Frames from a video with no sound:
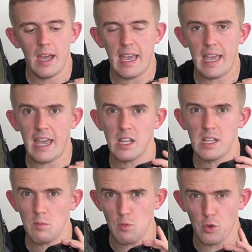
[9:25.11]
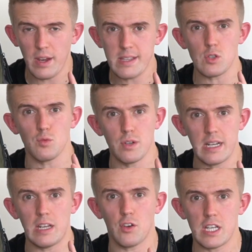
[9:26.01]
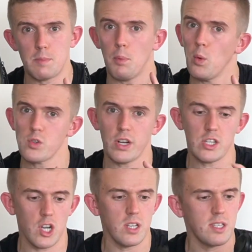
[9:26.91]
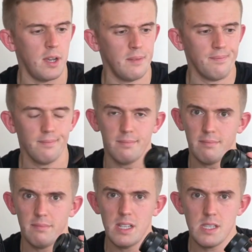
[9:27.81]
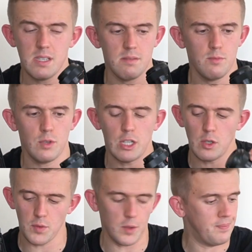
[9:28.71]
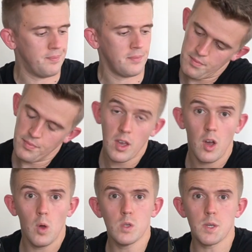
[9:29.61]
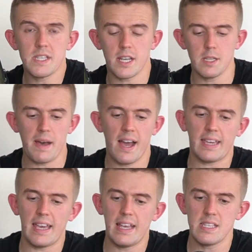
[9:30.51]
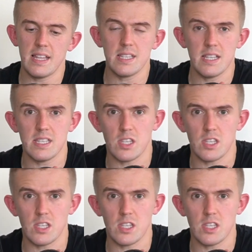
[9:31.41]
it creates these really crisp portrait shots. So this, really useful. Also inside the bag is this is a